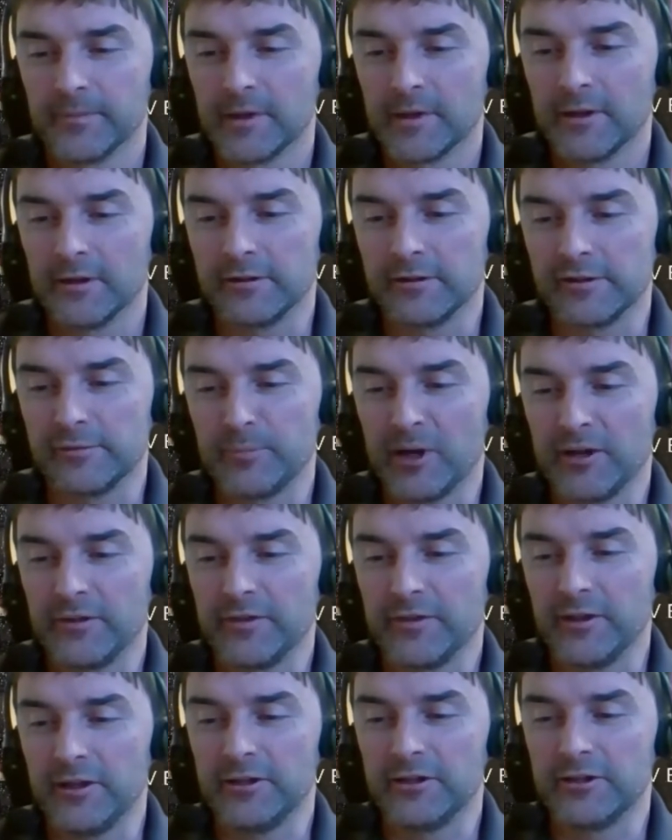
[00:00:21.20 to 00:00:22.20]
has
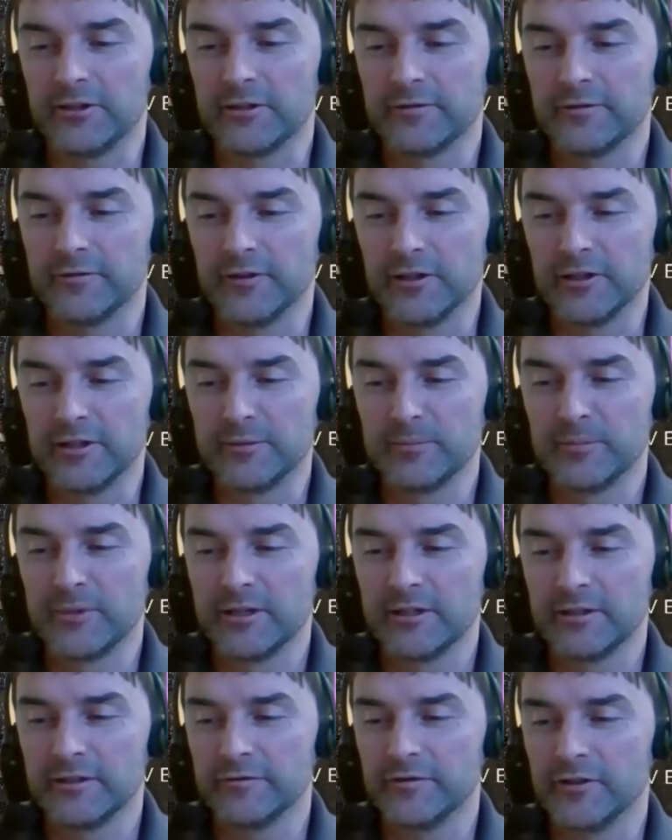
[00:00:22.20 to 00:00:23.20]
spanned theater, film,
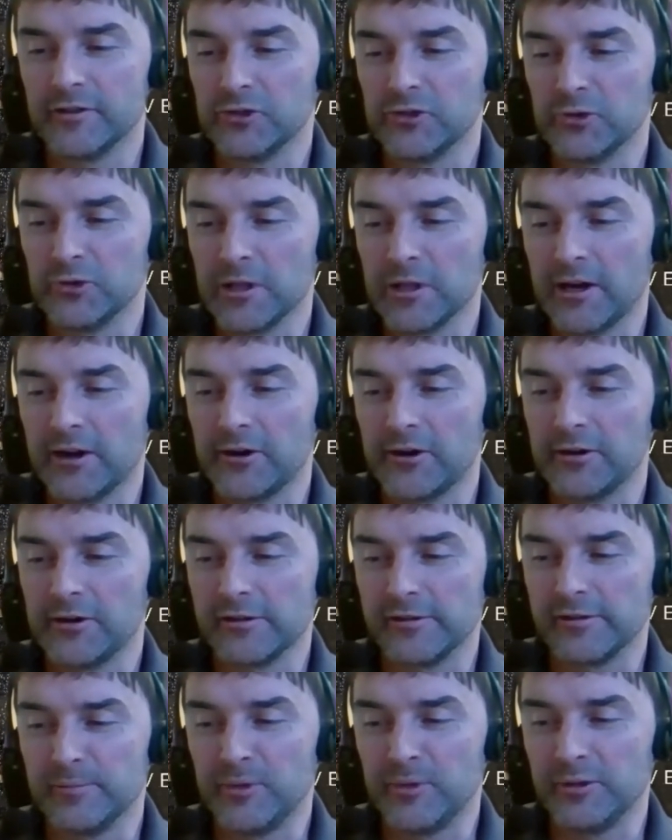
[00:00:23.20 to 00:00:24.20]
the visual
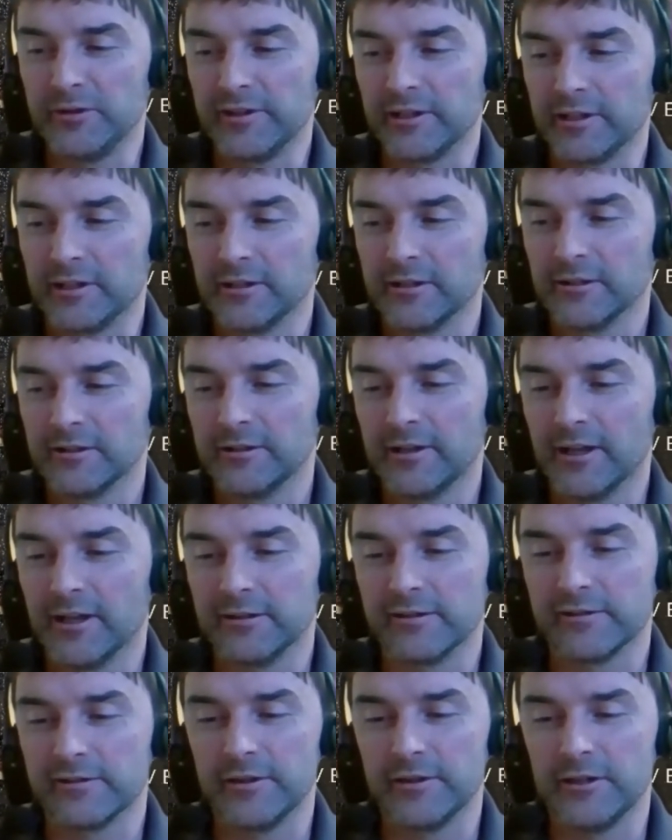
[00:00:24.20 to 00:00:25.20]
arts, music,
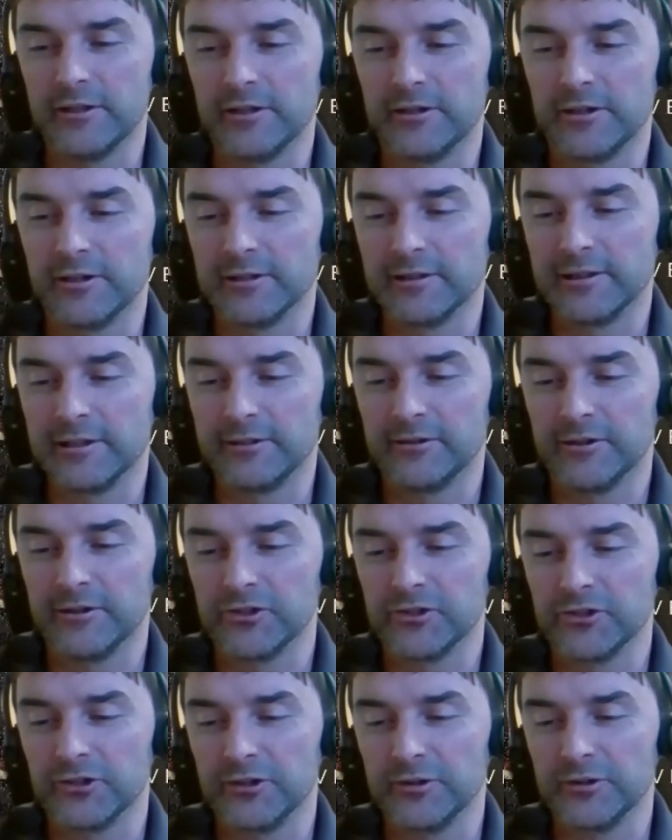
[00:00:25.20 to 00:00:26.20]
dance theater, and
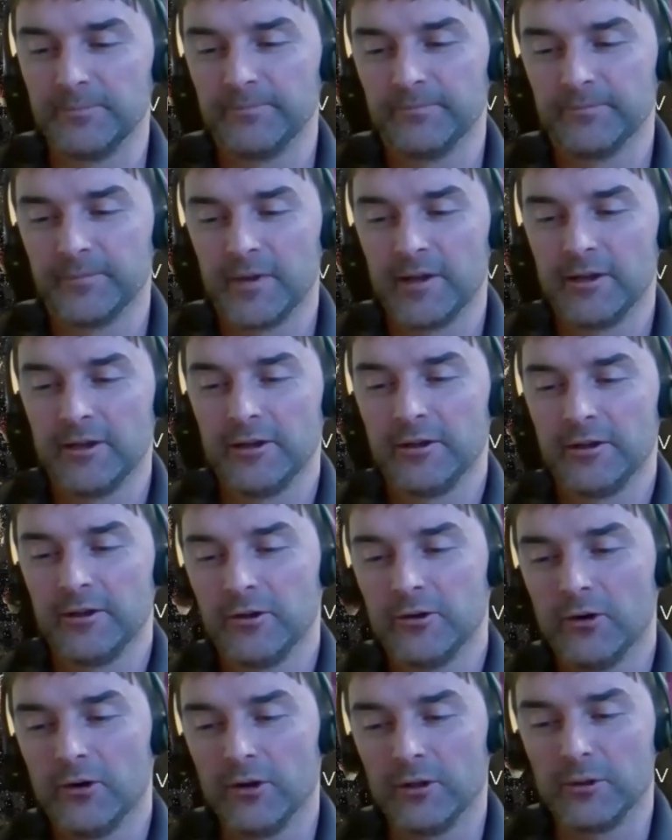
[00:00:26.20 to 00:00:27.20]
literature.
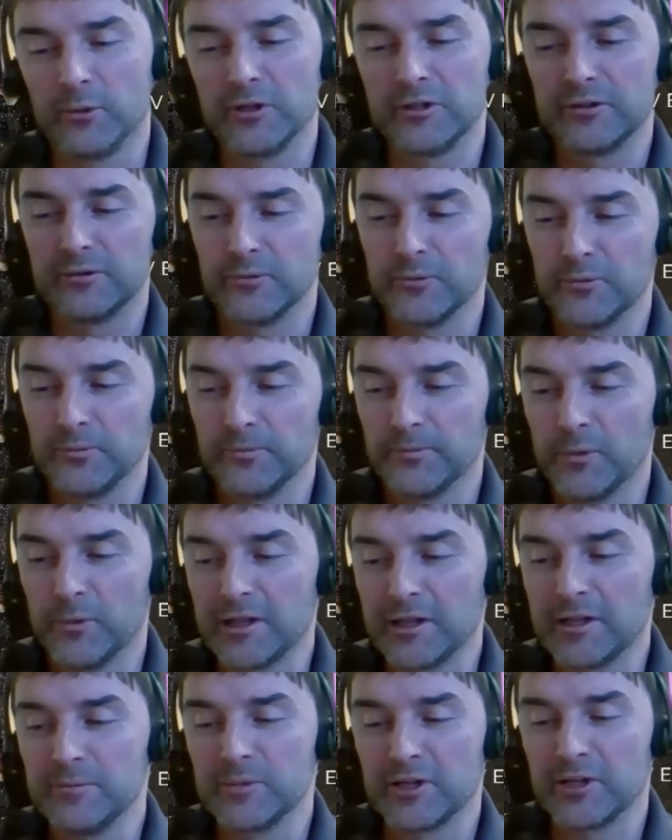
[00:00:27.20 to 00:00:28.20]
Olwen,
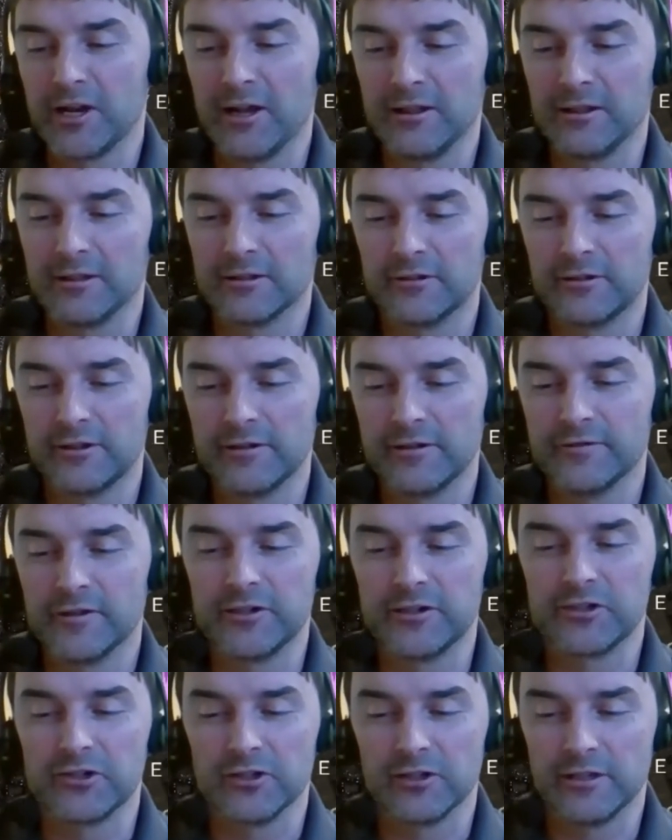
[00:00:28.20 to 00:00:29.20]
welcome to Calgary
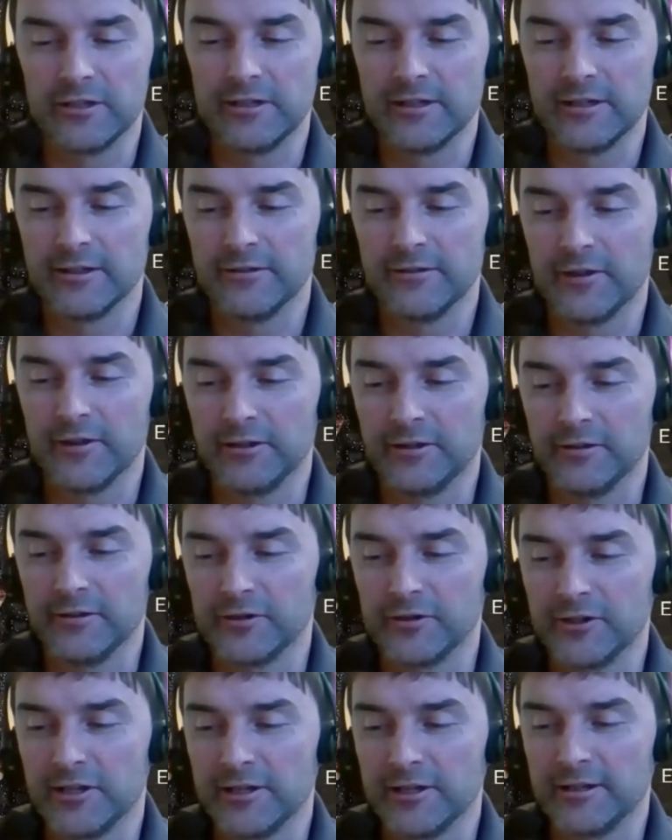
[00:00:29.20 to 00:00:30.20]
virtually, and thank you
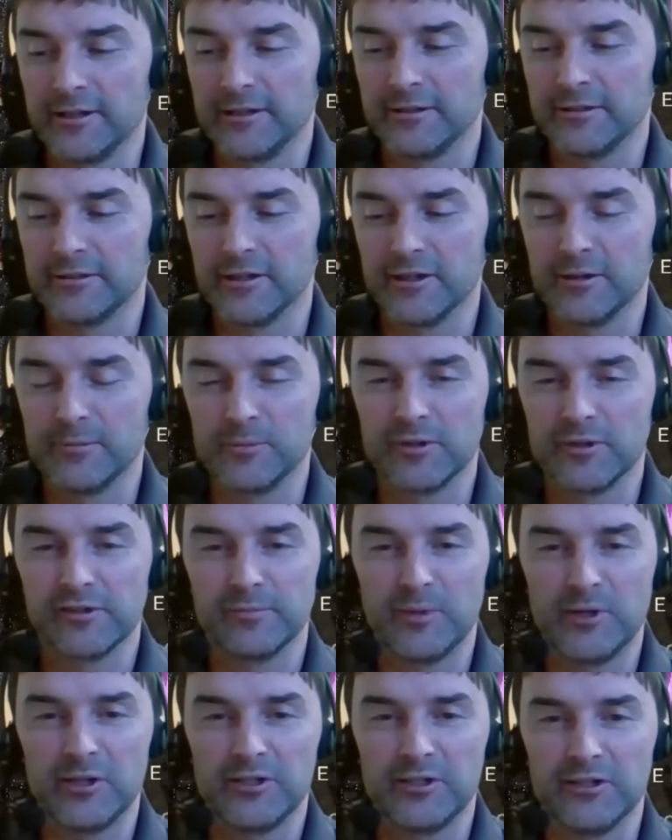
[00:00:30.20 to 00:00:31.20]
for taking the time to
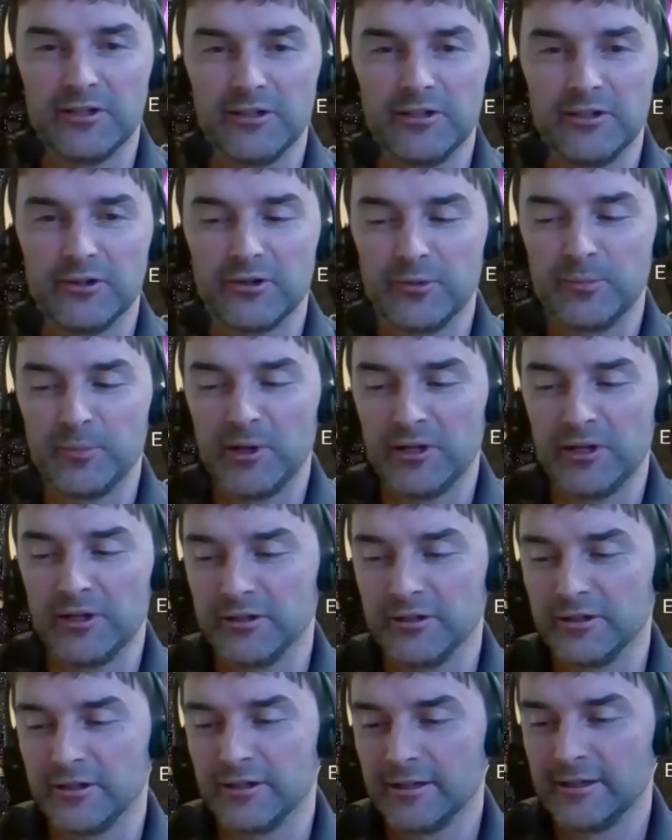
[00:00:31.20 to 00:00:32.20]
speak to the
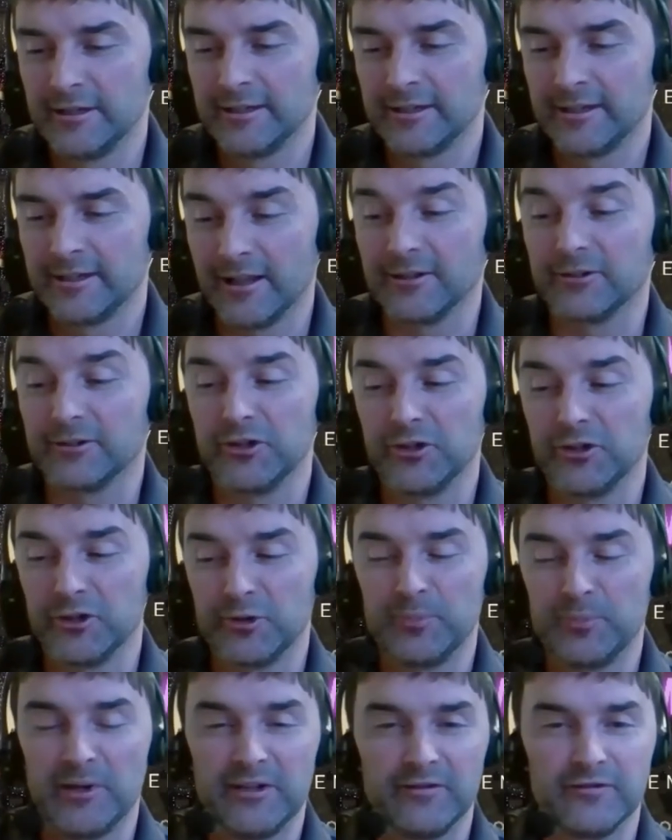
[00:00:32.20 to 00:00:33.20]
European Calgary
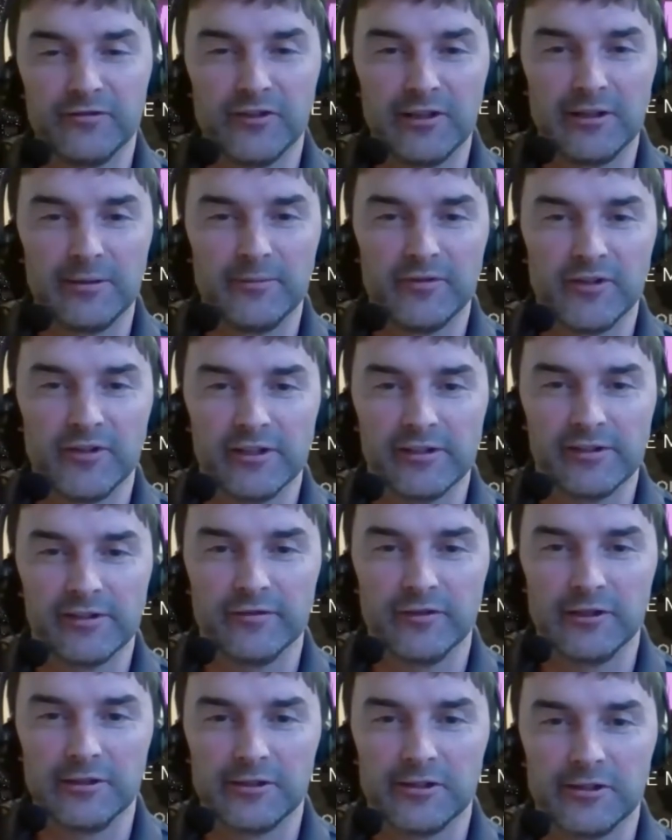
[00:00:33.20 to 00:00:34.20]
European Film
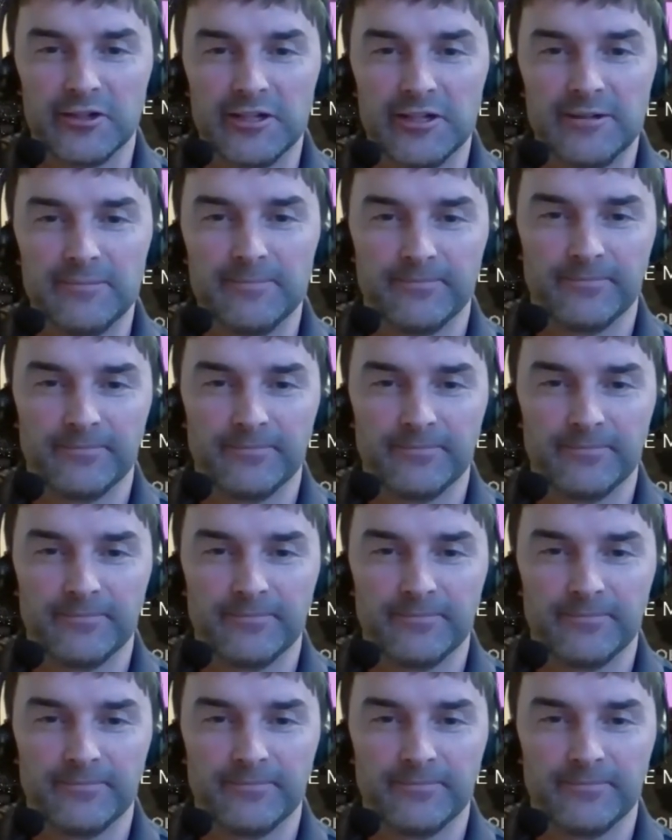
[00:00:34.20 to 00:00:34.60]
Festival today.